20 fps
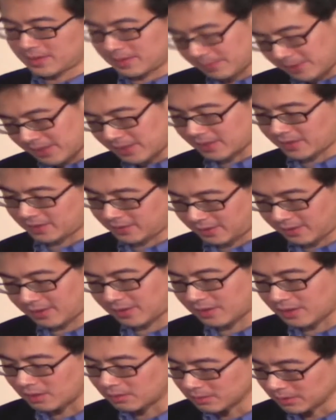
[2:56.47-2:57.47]
And I'm going to
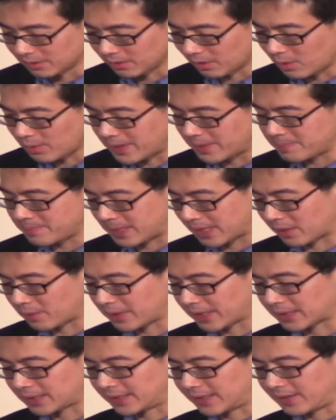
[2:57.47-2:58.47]
go a little quick, bit
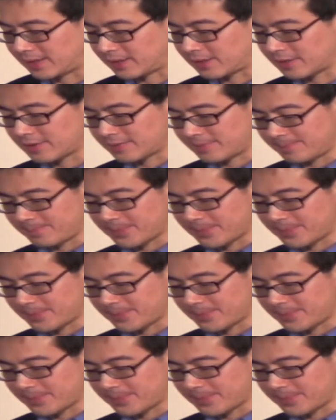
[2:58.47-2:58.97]
quickly here.